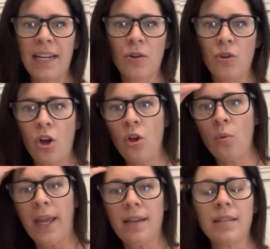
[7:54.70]
don't
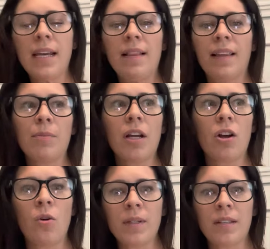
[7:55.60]
always, like I'm not
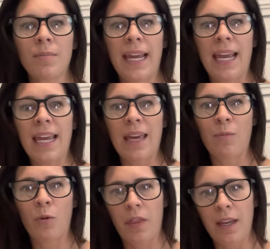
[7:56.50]
always on my A game
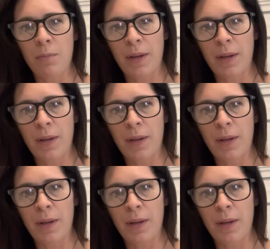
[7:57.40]
with it,